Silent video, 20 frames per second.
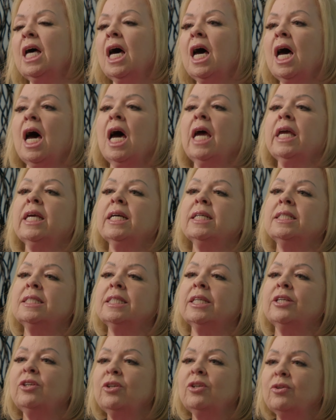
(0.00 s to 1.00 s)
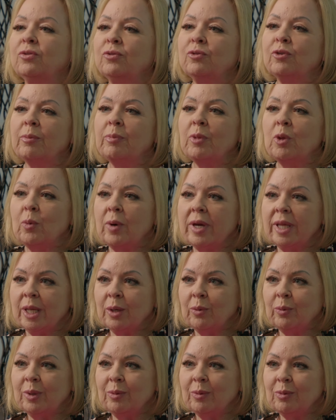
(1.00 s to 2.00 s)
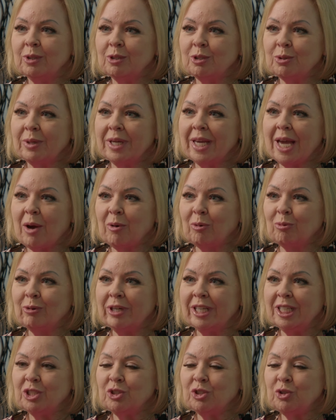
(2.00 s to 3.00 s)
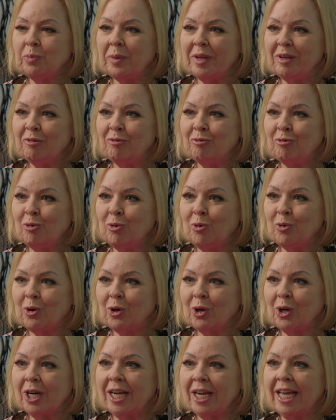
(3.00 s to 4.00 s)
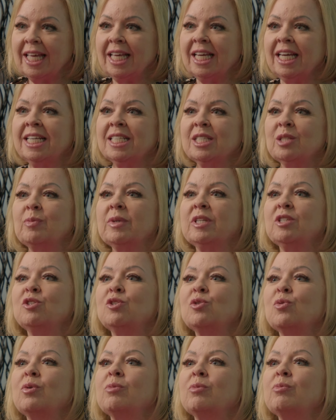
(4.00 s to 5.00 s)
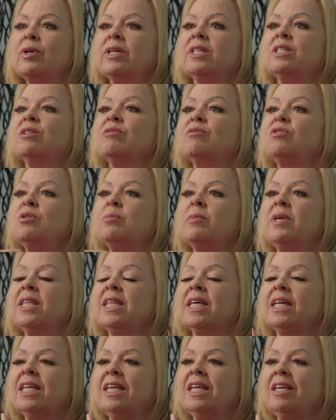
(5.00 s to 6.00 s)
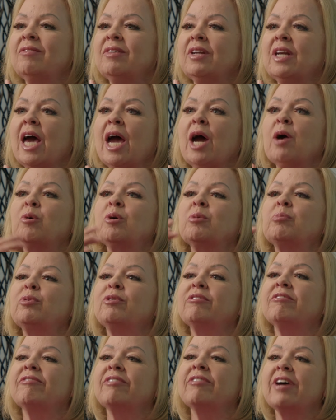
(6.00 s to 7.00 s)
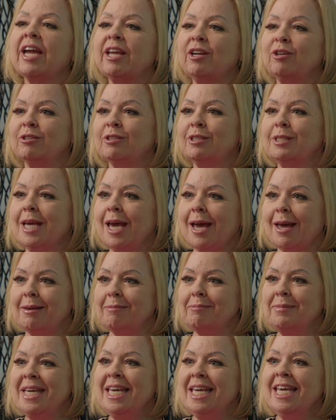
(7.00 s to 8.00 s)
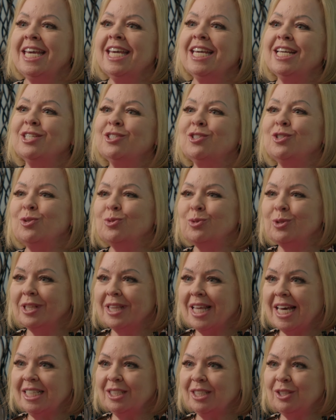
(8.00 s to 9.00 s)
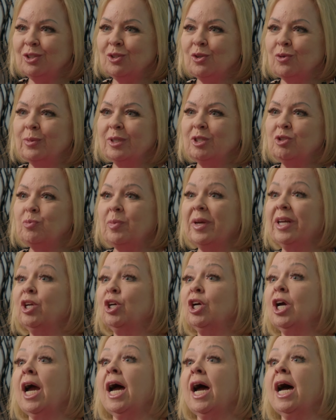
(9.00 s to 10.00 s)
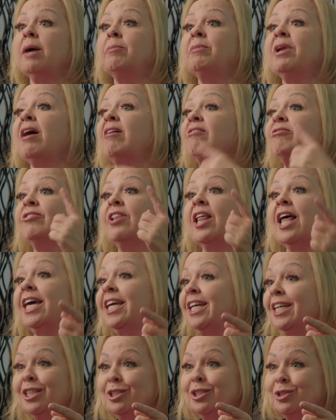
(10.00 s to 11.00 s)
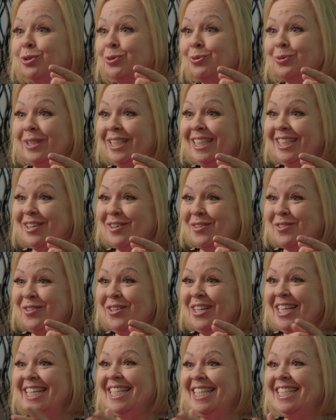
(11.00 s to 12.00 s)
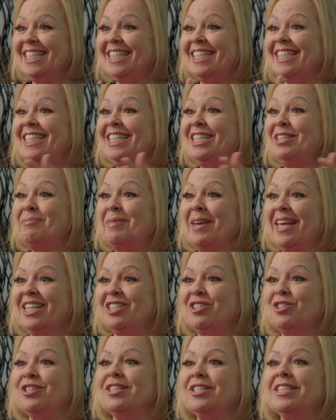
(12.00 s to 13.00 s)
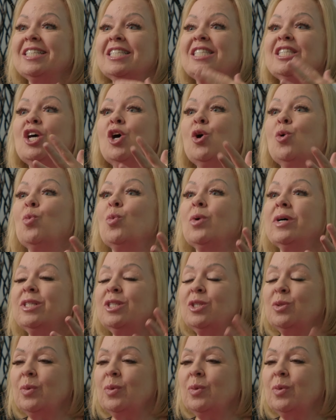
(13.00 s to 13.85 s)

I could tell you from the way that we were doing outreach before, it has been so impressive to me that even our provider time is utilized so much better. I'm not flying to Reno to see patients. Once